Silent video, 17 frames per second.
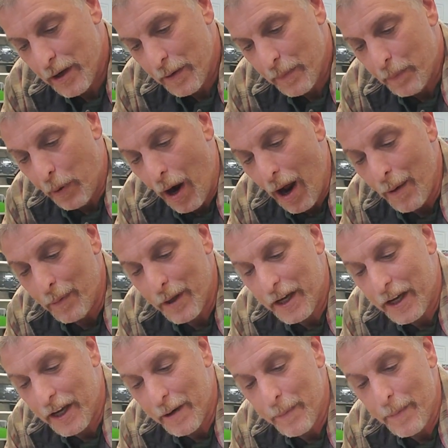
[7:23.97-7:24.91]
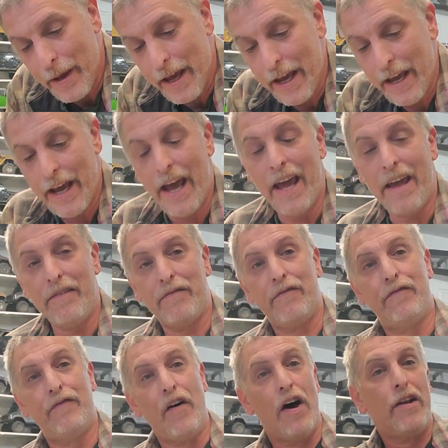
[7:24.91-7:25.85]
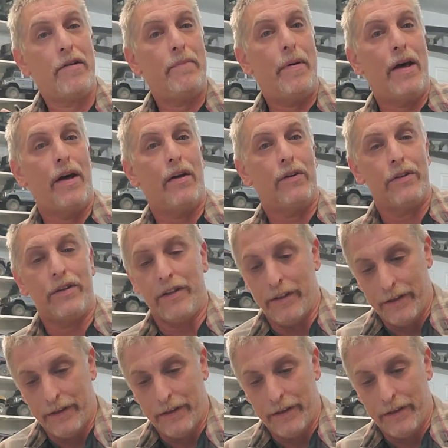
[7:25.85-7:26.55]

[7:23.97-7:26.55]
probably going to be a fun build.